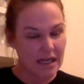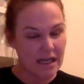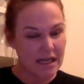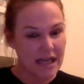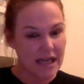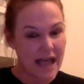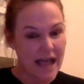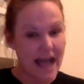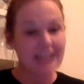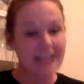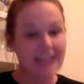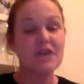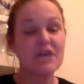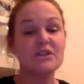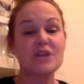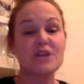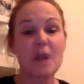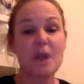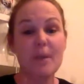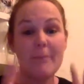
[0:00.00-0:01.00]
and so it's going
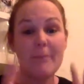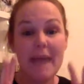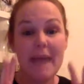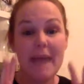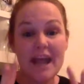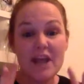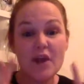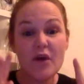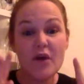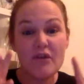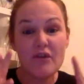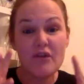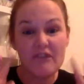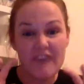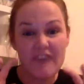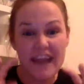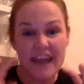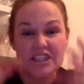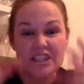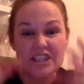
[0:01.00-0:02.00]
to make your
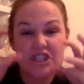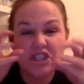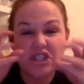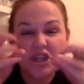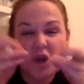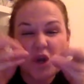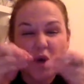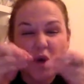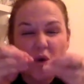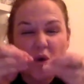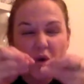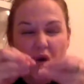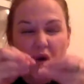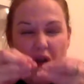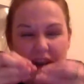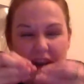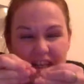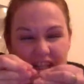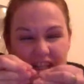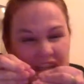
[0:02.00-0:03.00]
face
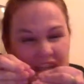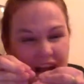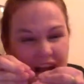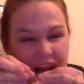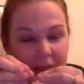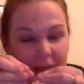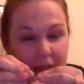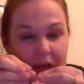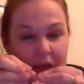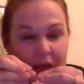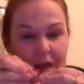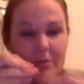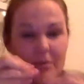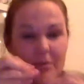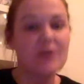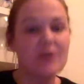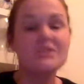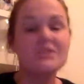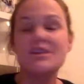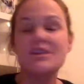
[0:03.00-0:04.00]
scrunch up because
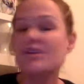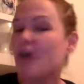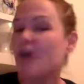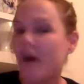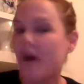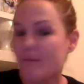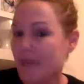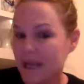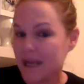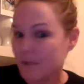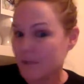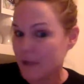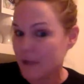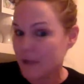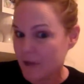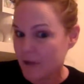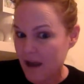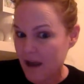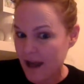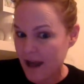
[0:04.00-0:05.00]
not many people
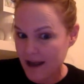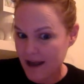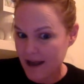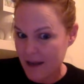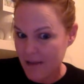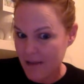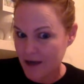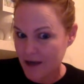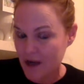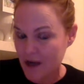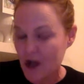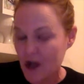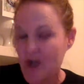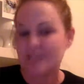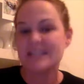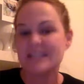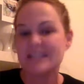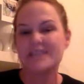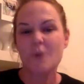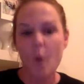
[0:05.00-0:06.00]
like lemon because it's
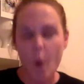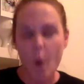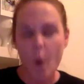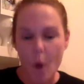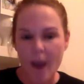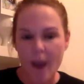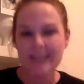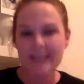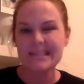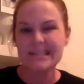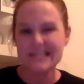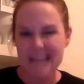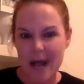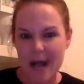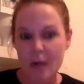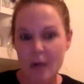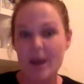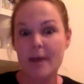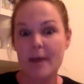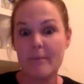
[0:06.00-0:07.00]
quite sour
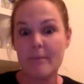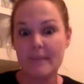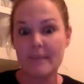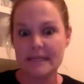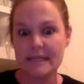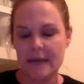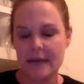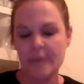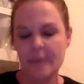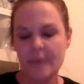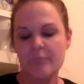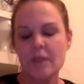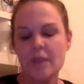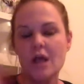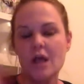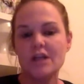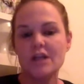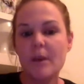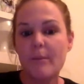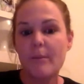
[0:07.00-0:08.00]
and bitter.
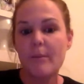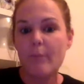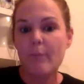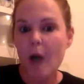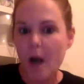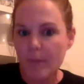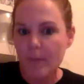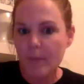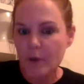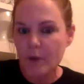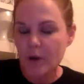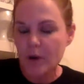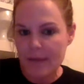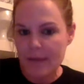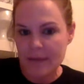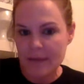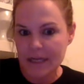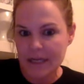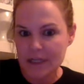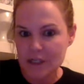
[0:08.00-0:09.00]
So pop your lemon
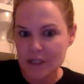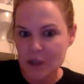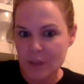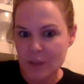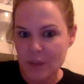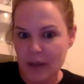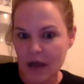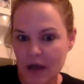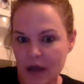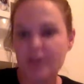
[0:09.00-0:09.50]
into your mouth.